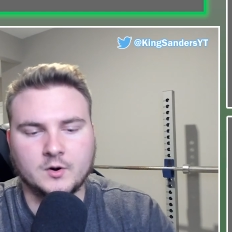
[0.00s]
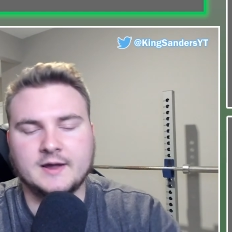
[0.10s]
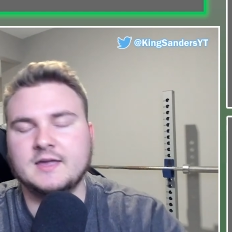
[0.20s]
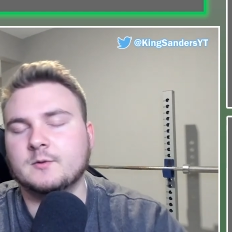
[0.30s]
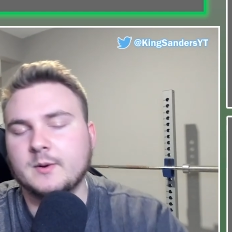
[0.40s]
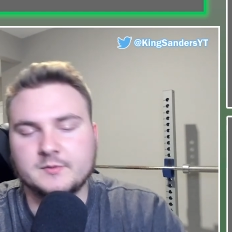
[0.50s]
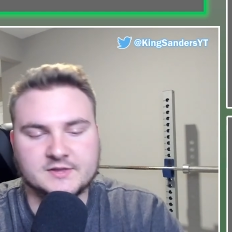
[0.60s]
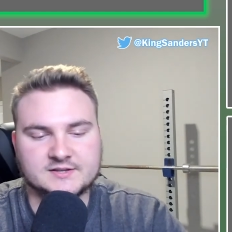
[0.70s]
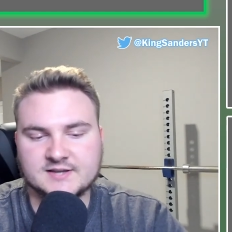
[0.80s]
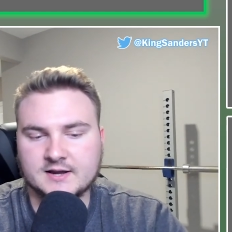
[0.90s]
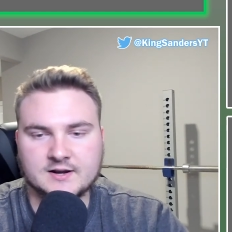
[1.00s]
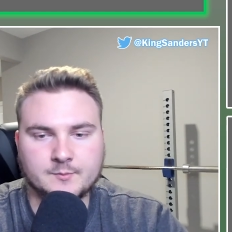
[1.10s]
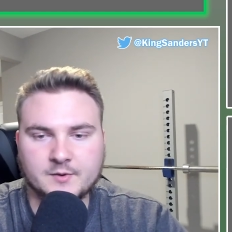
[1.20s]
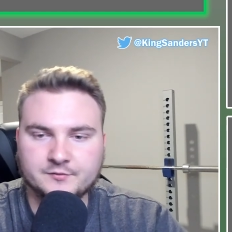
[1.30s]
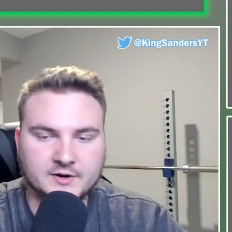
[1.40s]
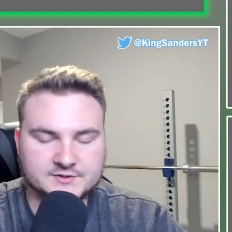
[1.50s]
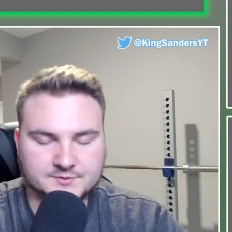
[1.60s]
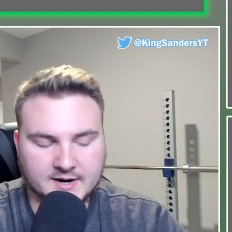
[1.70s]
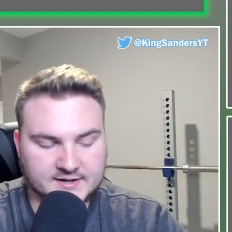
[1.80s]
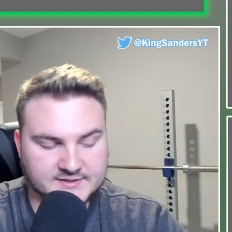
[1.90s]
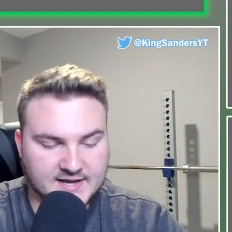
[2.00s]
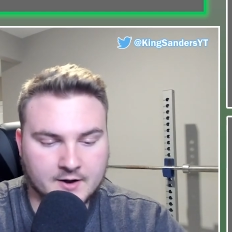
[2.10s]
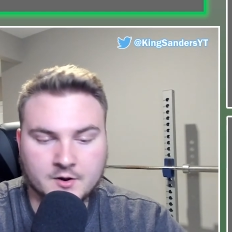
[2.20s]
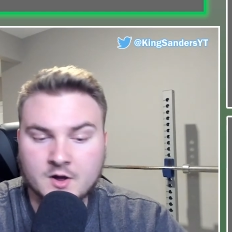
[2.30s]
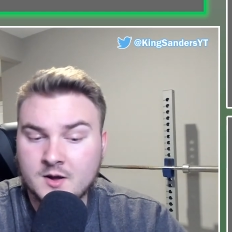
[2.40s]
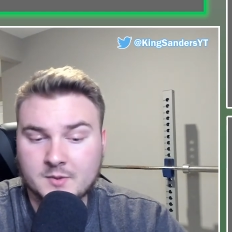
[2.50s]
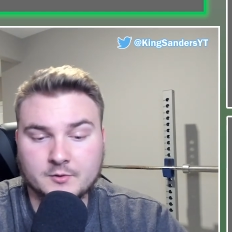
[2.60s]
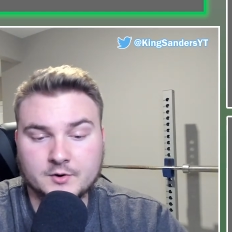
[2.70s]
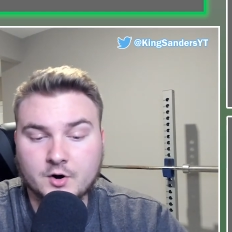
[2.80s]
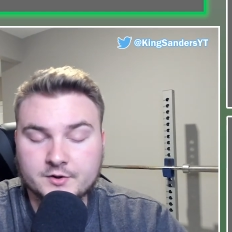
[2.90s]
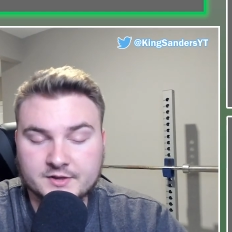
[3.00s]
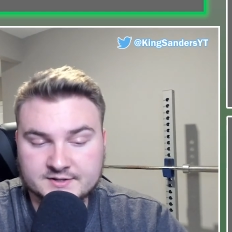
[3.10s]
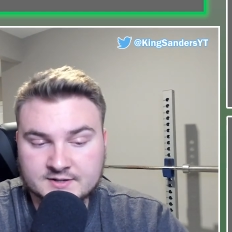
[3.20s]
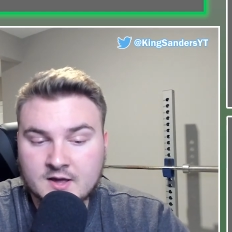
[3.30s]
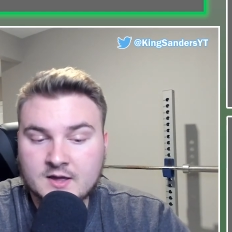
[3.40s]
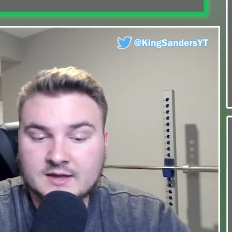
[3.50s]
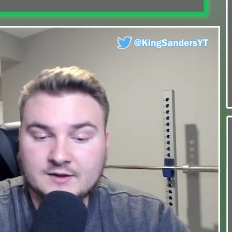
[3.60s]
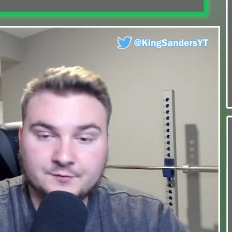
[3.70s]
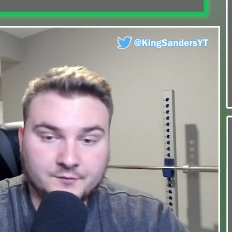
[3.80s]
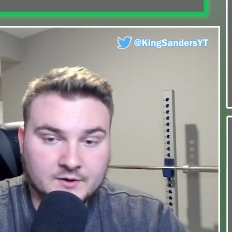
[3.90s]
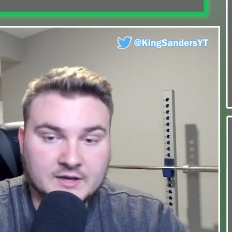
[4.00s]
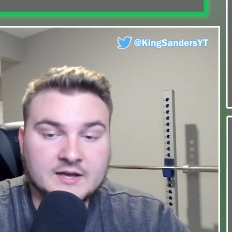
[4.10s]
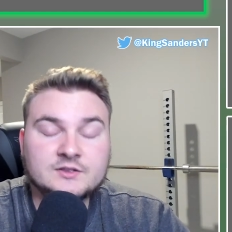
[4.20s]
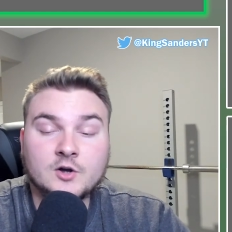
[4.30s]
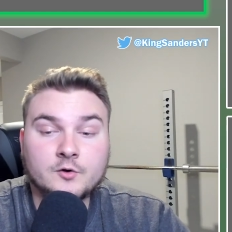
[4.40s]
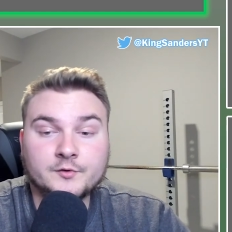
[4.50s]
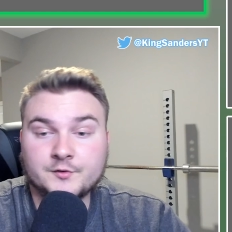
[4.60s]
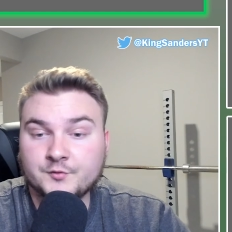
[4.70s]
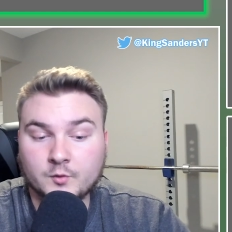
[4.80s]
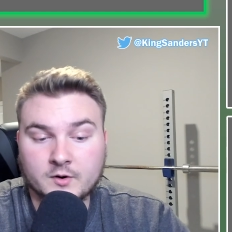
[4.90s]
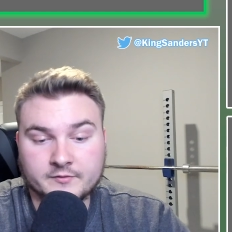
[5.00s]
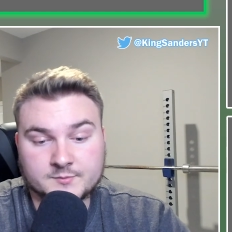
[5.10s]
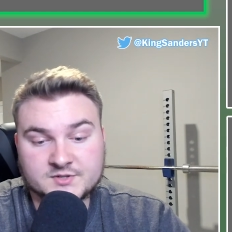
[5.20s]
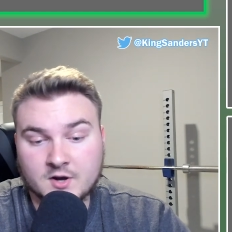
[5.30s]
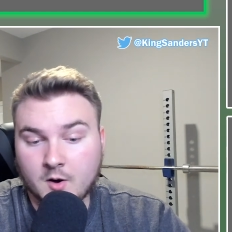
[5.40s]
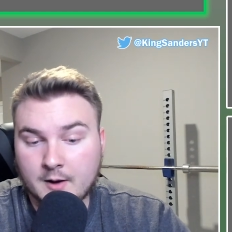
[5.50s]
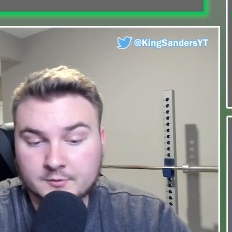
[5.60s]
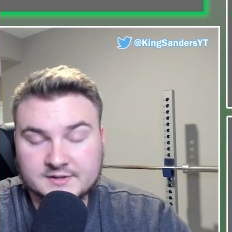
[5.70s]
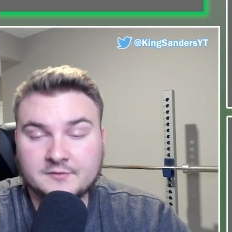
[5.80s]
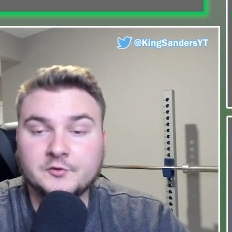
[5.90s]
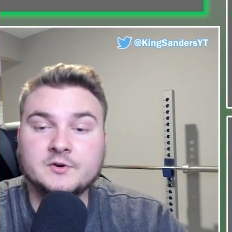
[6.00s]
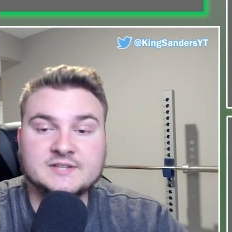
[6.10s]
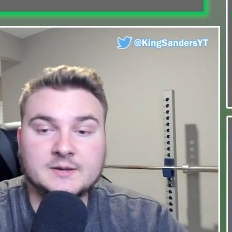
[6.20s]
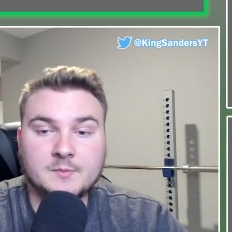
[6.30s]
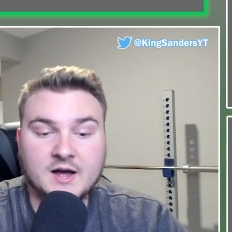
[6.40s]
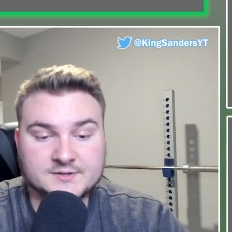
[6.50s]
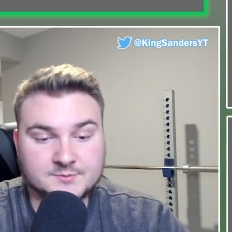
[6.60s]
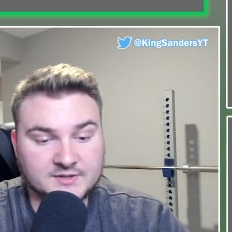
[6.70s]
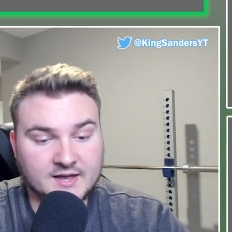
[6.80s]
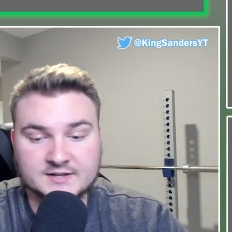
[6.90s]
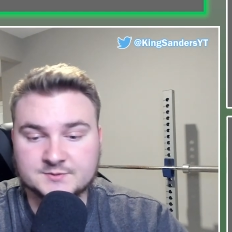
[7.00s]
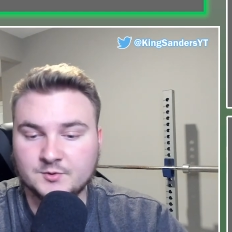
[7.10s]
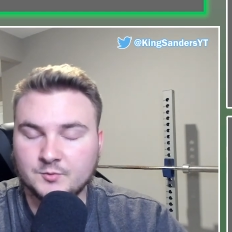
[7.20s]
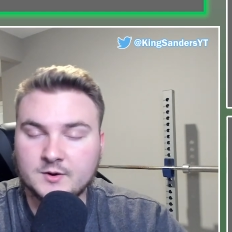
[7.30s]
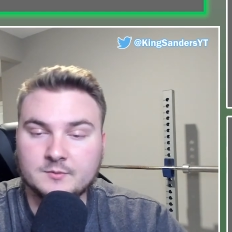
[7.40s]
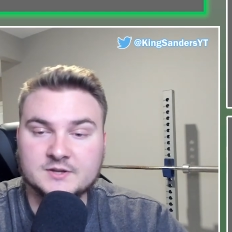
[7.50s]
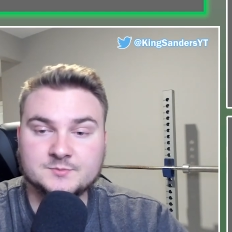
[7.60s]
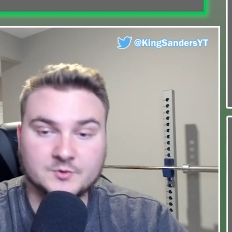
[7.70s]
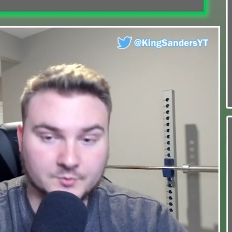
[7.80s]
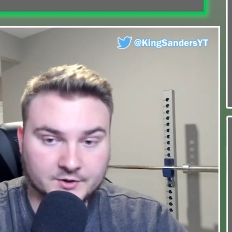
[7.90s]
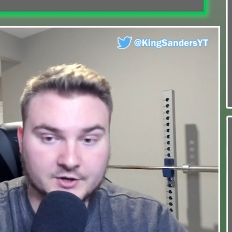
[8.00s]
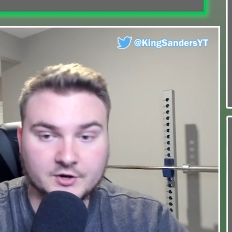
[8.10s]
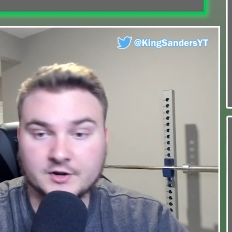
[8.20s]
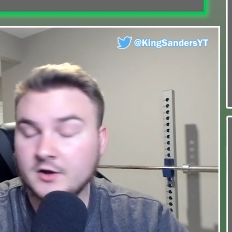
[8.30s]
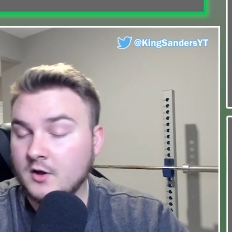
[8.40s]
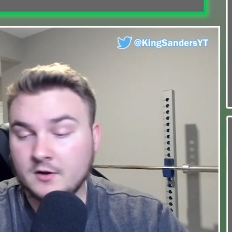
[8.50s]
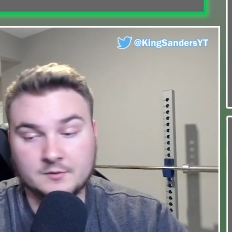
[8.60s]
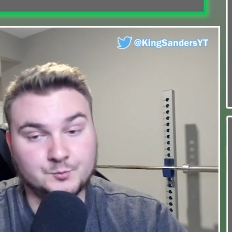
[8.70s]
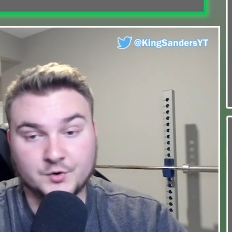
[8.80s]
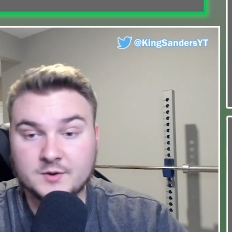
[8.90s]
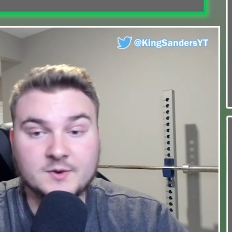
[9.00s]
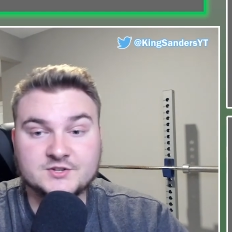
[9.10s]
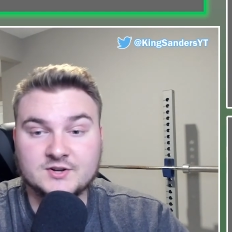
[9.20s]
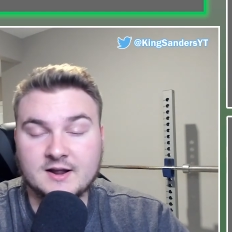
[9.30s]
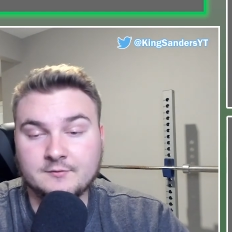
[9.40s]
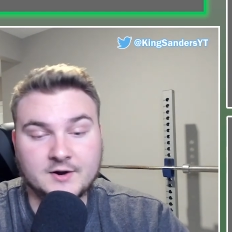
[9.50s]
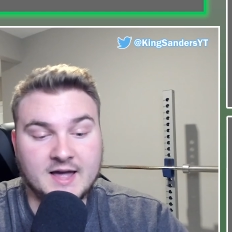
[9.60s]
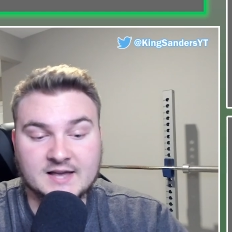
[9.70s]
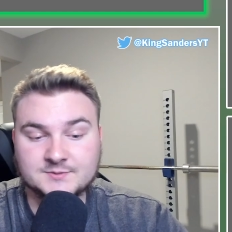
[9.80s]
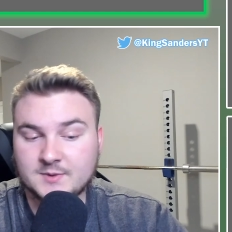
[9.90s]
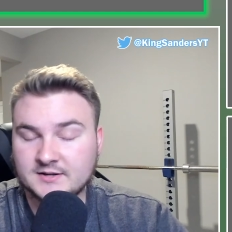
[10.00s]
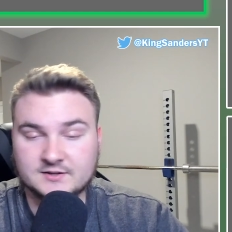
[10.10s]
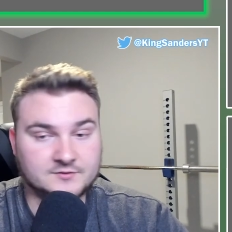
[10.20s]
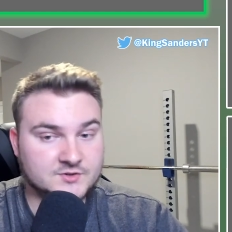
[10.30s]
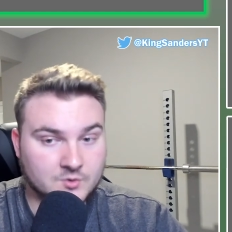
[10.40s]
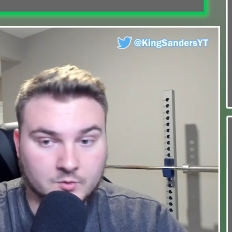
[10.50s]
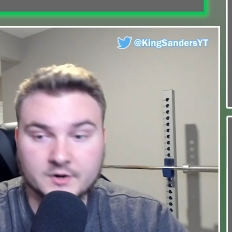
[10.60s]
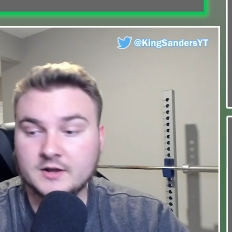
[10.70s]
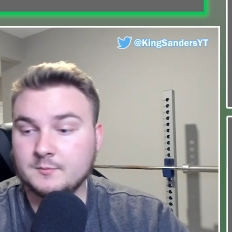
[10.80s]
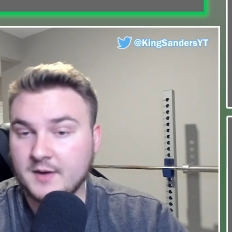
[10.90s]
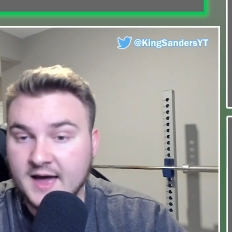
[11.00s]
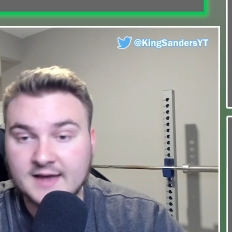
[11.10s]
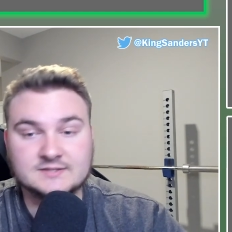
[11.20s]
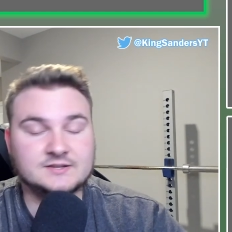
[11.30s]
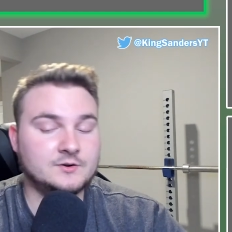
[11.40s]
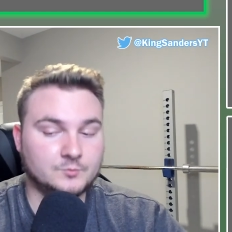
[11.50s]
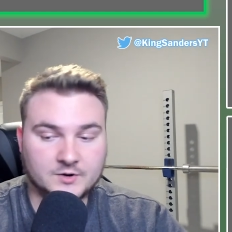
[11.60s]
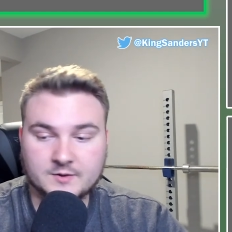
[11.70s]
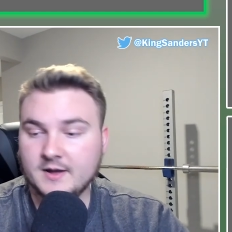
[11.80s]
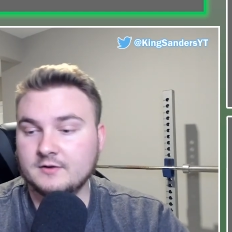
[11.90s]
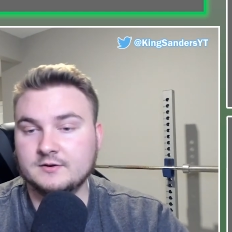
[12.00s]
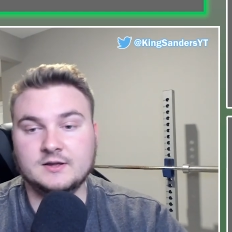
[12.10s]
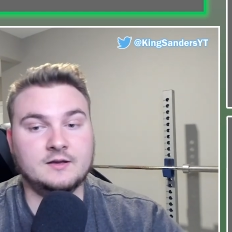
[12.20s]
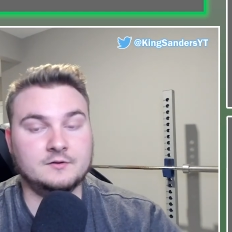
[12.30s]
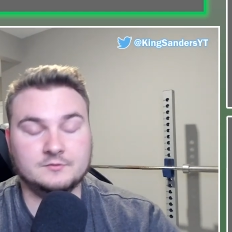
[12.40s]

I can't remember the exact number. I forgot to write it down. But regardless, he hit the over in 4 of them. So I will definitely take my odds with that. He's been really good pretty much in every aspect of scoring, passing, rebounding.